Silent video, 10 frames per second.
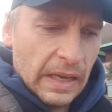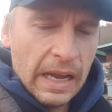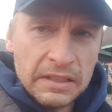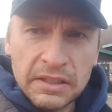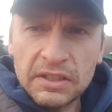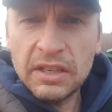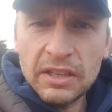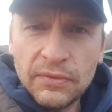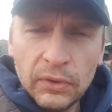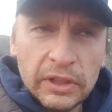
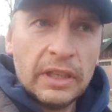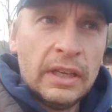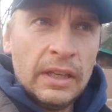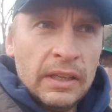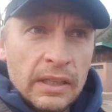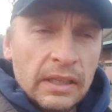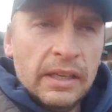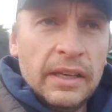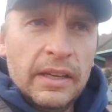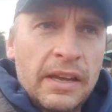unsuccessfully,
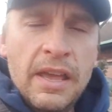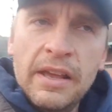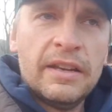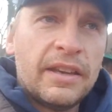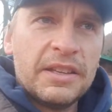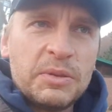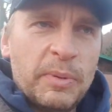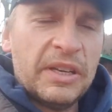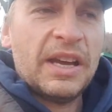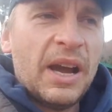and again
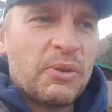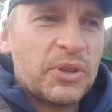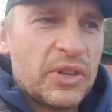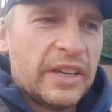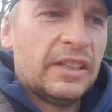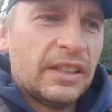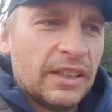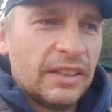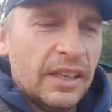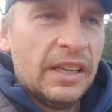spent hours editing
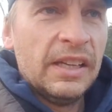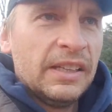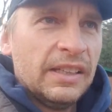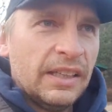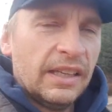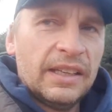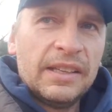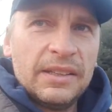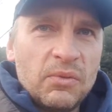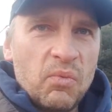it,
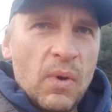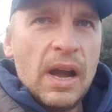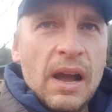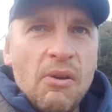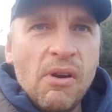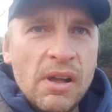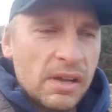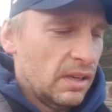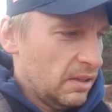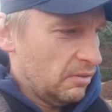and wow,
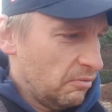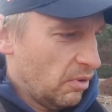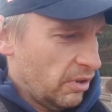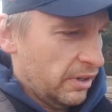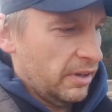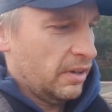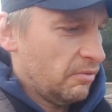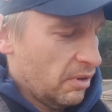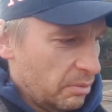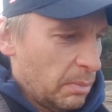
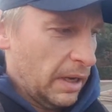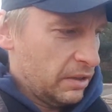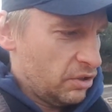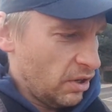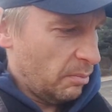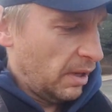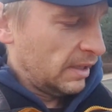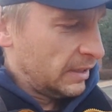what a mind job.